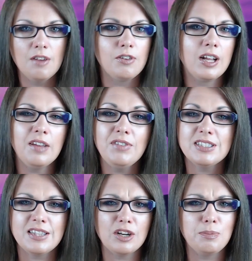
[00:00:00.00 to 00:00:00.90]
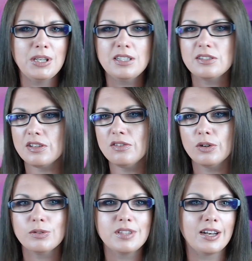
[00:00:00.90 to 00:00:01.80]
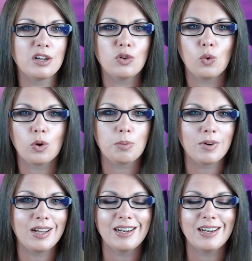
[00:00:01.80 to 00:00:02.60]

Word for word: Forgiveness therapies and those that incorporate